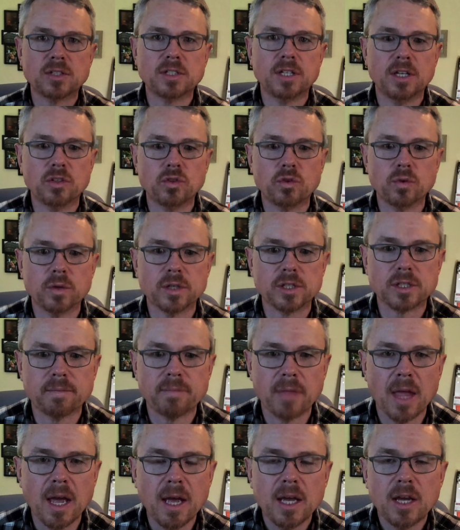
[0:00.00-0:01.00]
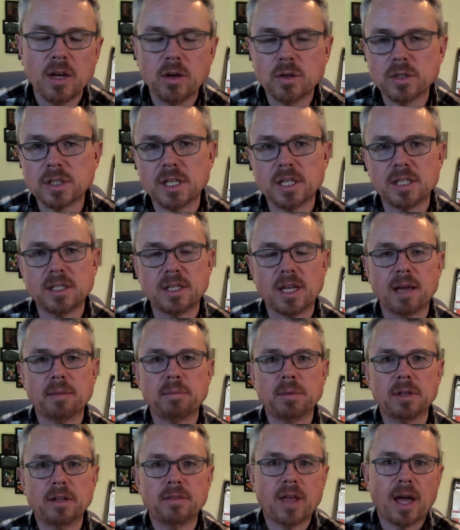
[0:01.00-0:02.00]
interest. Here's an
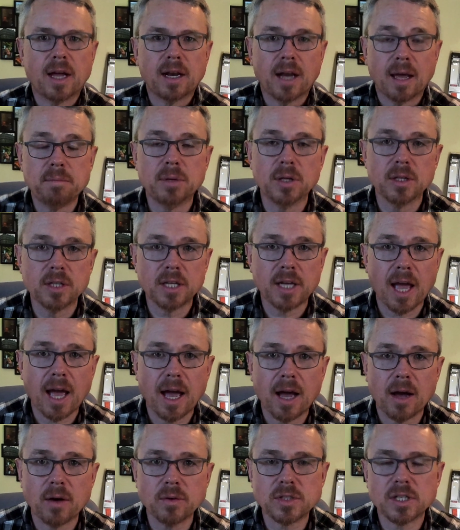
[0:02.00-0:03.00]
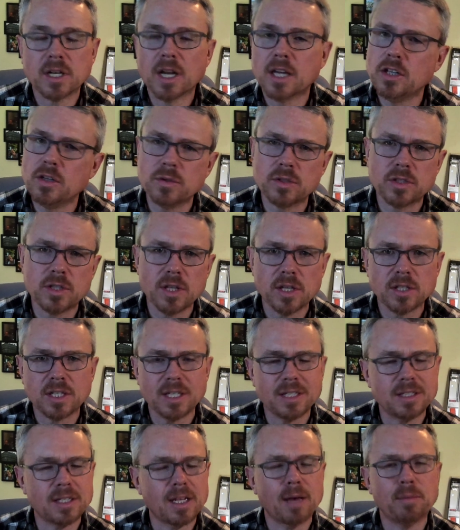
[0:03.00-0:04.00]
example of that. I'm building a house, and I use this
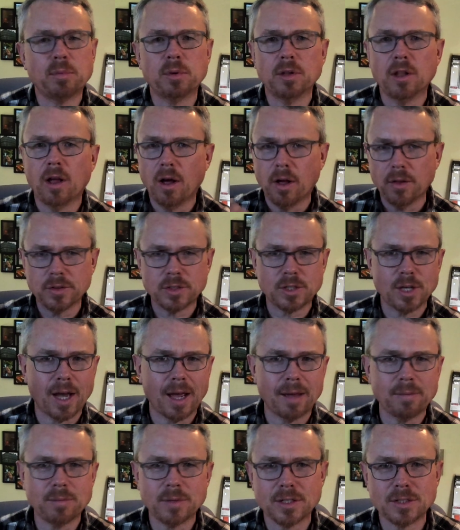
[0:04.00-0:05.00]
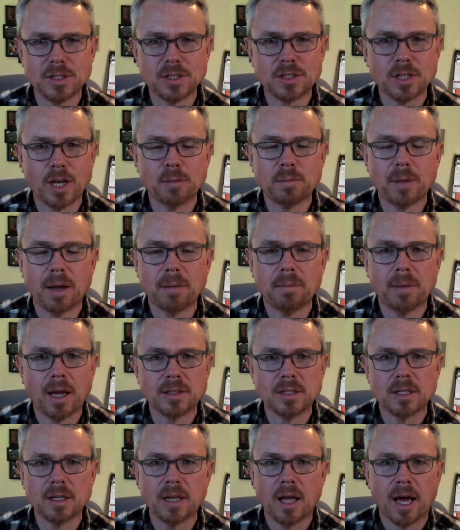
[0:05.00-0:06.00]
example all the time because it's on my
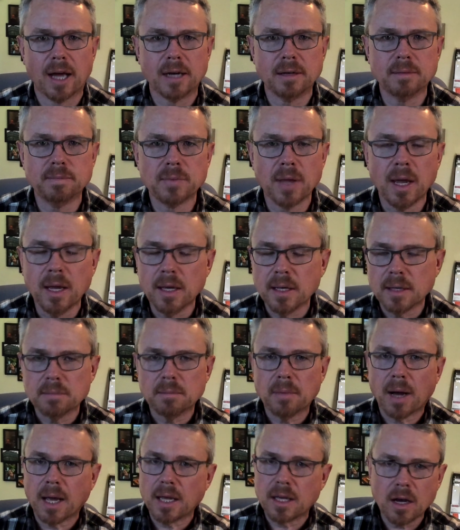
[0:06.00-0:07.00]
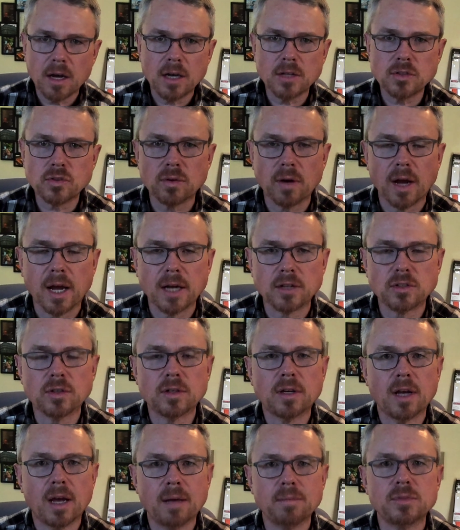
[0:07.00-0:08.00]
mind a lot. My contractor
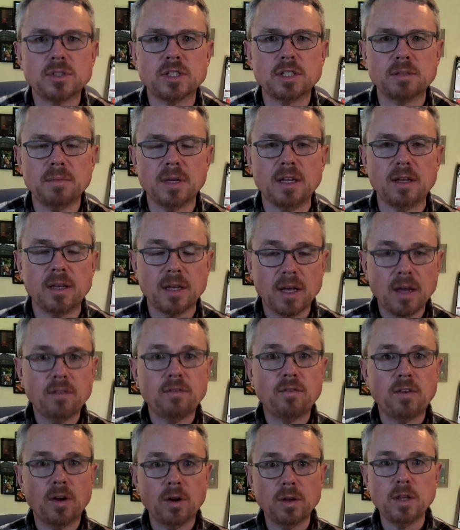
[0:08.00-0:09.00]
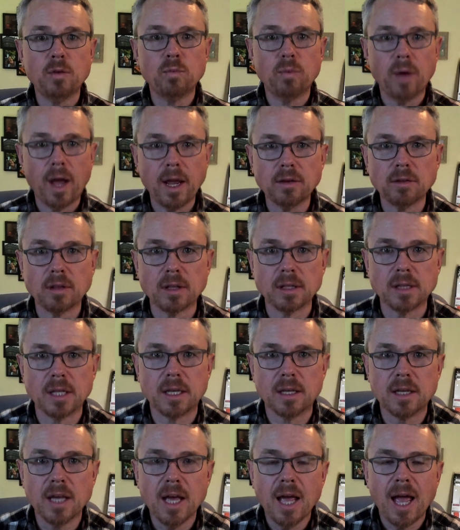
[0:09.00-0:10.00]
comes to me fairly
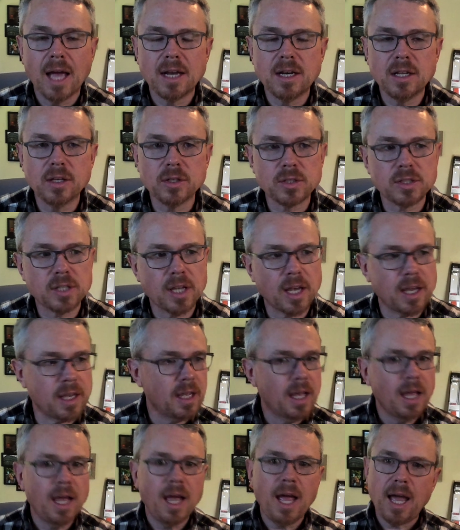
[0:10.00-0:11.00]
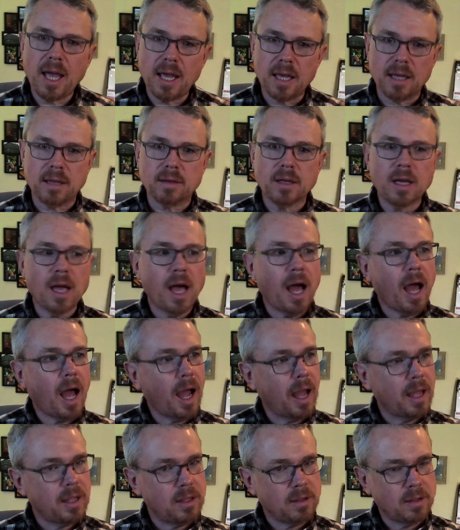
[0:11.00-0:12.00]
regularly, and he'll say, hey,
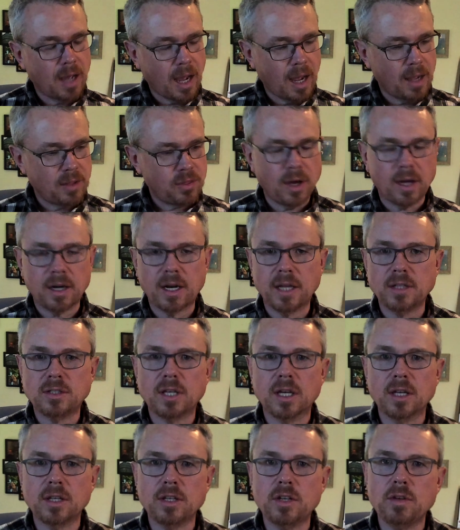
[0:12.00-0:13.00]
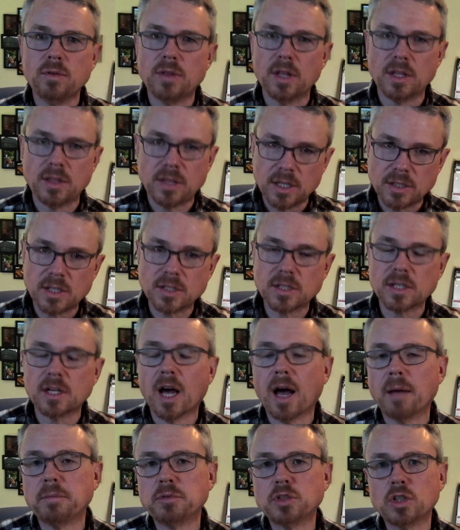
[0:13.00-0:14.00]
I thought I'd tell you that this is an
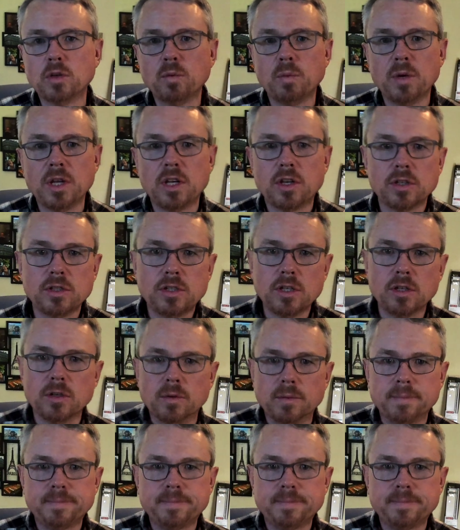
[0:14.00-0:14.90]
option we could do.